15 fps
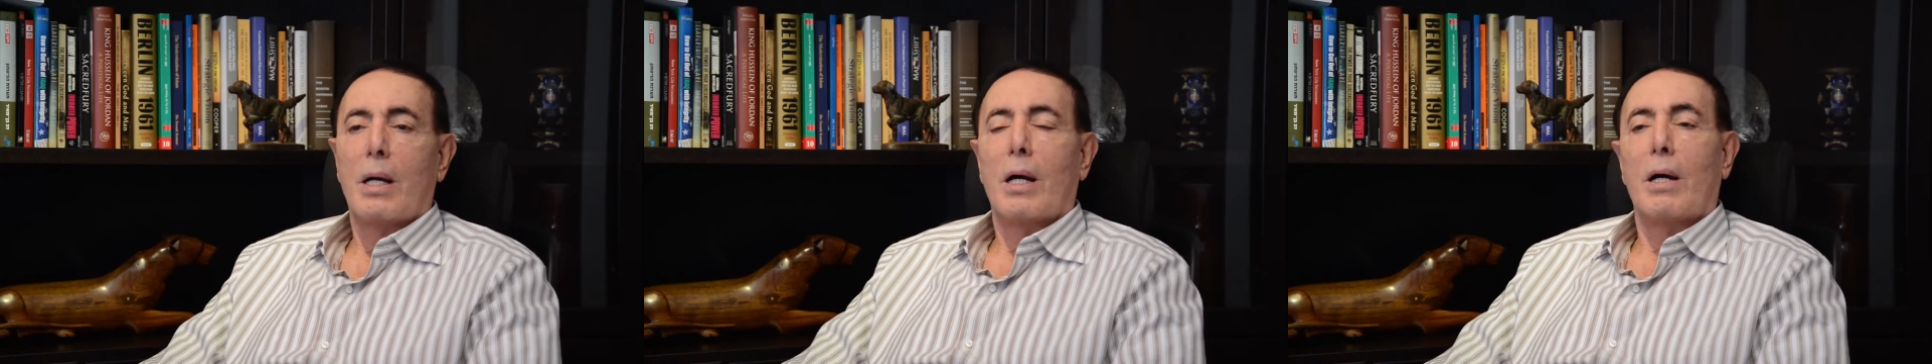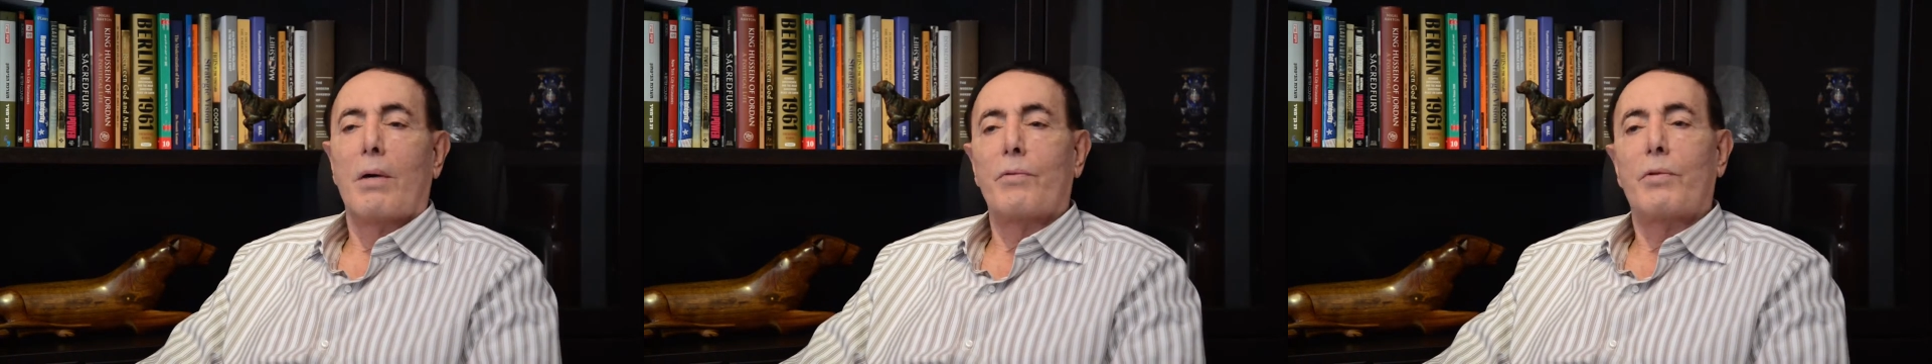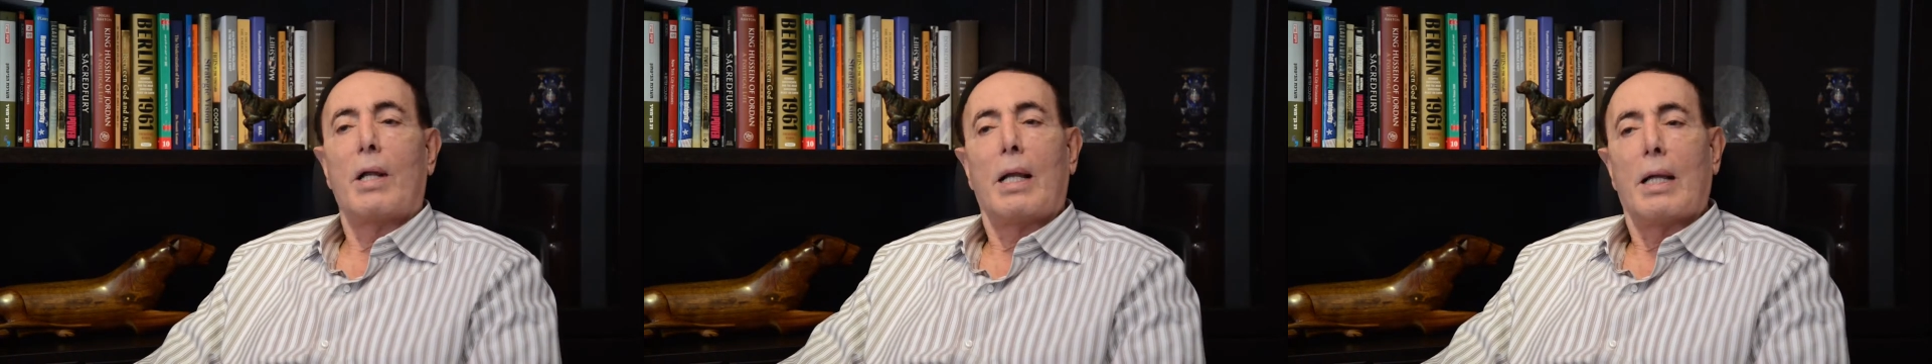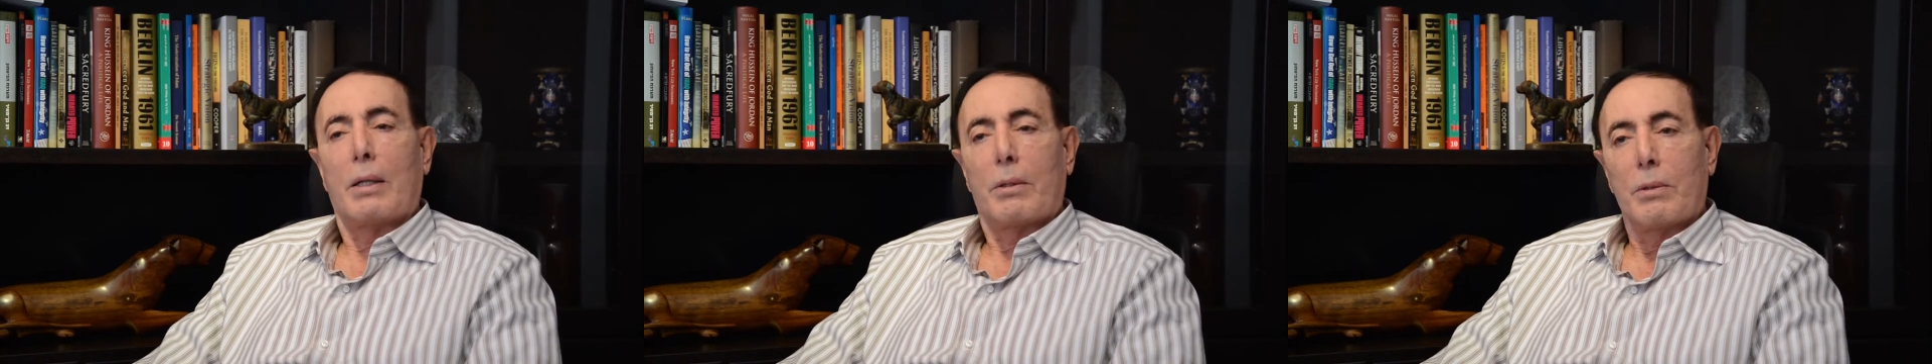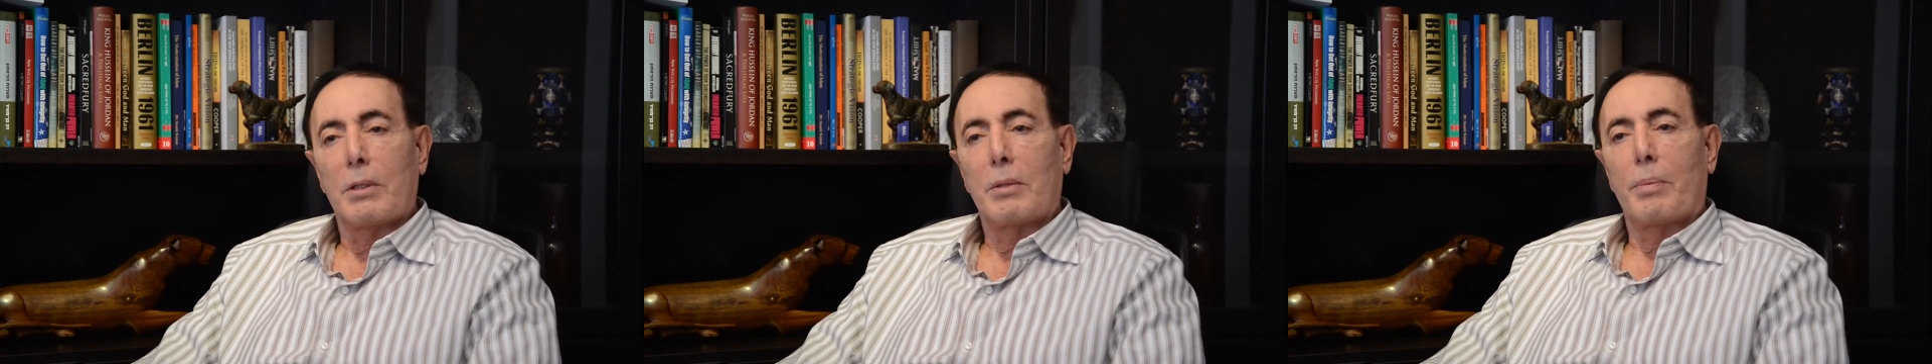of the
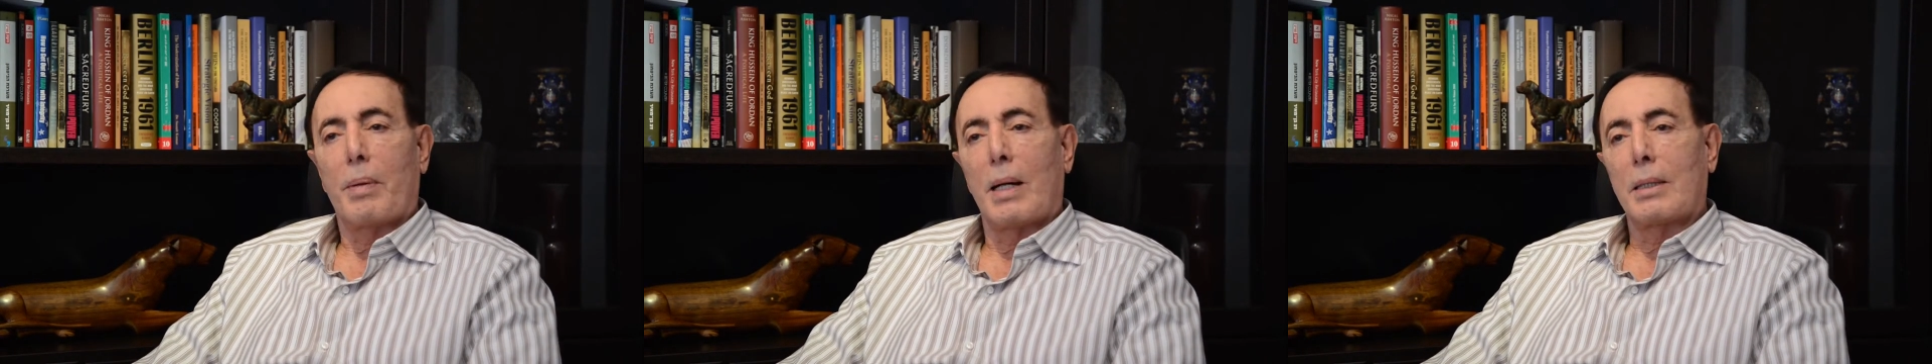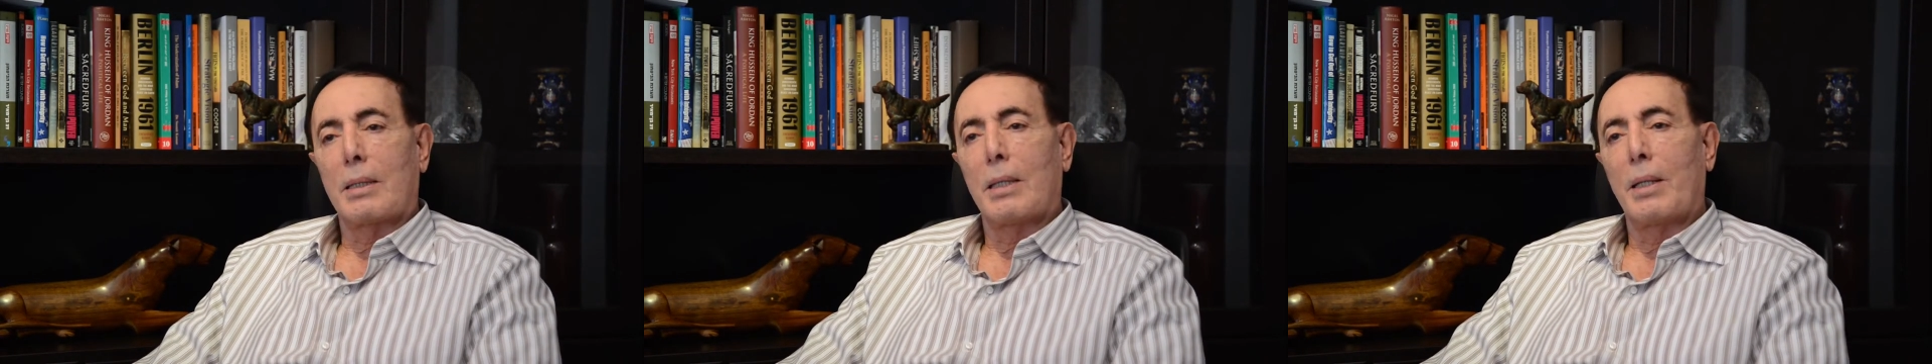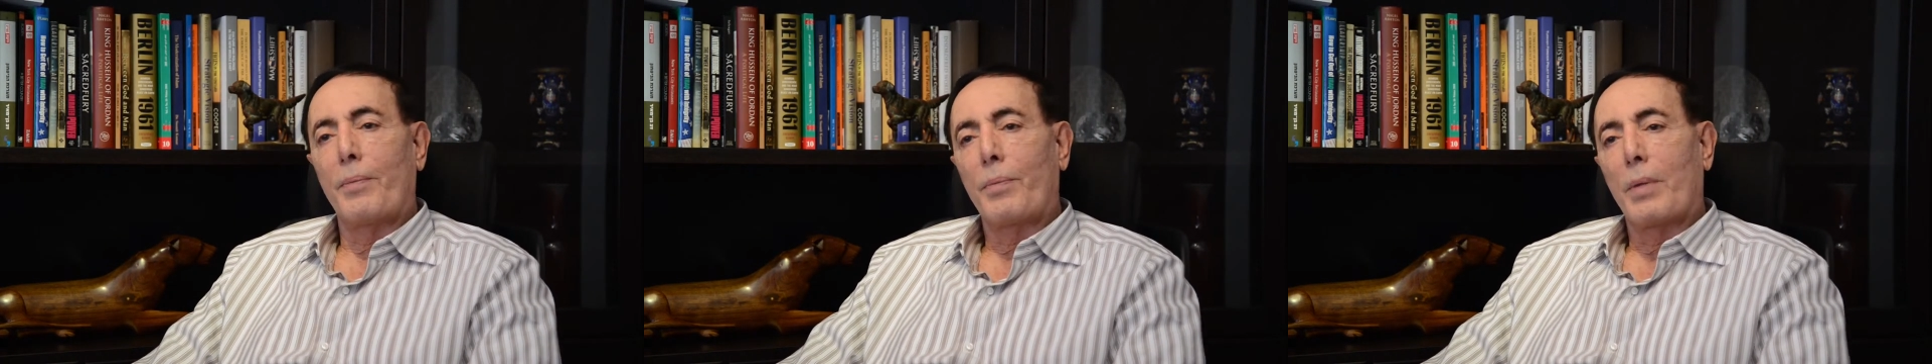Likud party